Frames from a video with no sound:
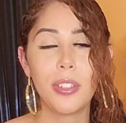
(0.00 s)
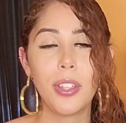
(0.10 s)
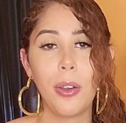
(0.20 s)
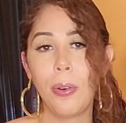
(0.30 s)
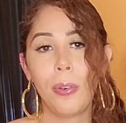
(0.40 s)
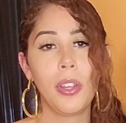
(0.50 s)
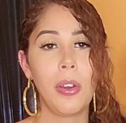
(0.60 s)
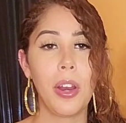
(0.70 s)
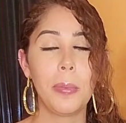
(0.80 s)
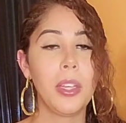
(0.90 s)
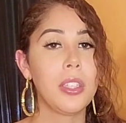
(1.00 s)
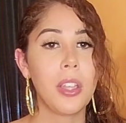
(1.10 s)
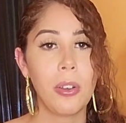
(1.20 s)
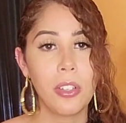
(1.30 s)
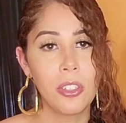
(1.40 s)
So you know what I mean?
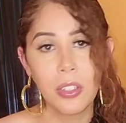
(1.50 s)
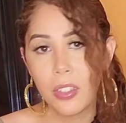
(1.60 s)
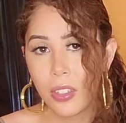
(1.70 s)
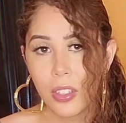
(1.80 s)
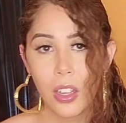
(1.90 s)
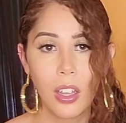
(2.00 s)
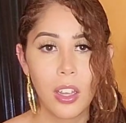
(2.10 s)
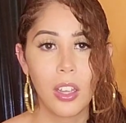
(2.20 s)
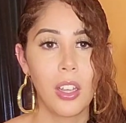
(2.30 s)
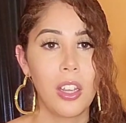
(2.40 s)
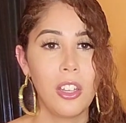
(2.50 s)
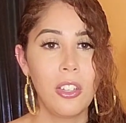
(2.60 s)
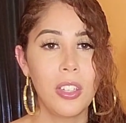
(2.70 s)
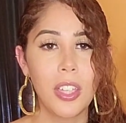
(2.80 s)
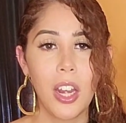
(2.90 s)
So it's just,
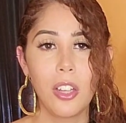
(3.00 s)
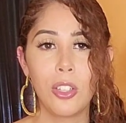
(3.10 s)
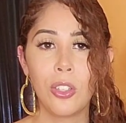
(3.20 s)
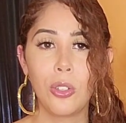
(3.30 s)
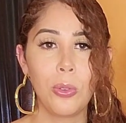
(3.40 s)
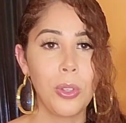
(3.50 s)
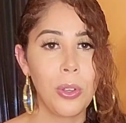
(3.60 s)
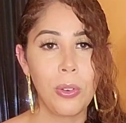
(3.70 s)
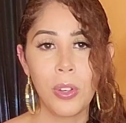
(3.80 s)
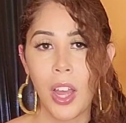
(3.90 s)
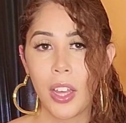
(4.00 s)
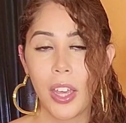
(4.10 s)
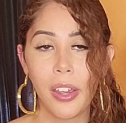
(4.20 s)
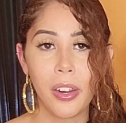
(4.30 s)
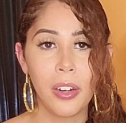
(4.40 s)
you just gotta just do you and not
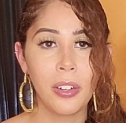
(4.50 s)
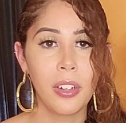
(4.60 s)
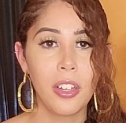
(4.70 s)
care.